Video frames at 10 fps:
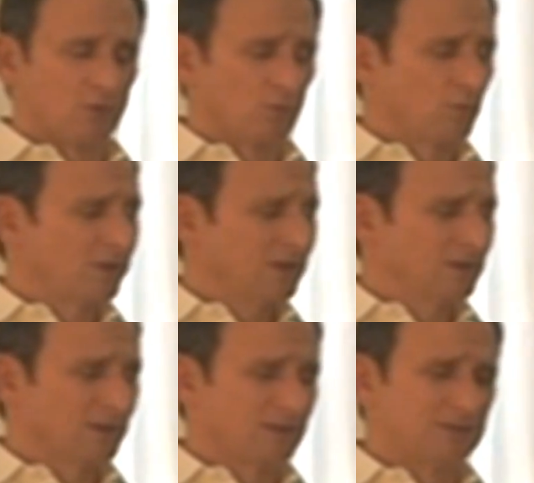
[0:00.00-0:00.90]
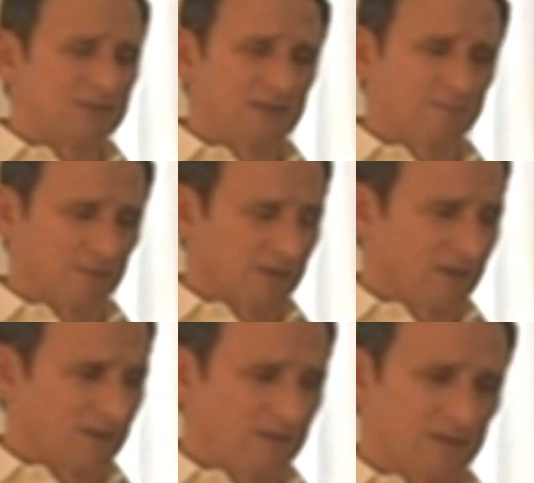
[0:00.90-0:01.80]
Help you to really
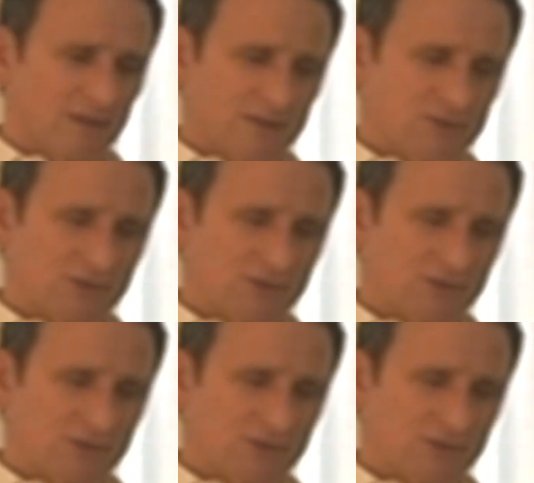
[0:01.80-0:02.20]
deeply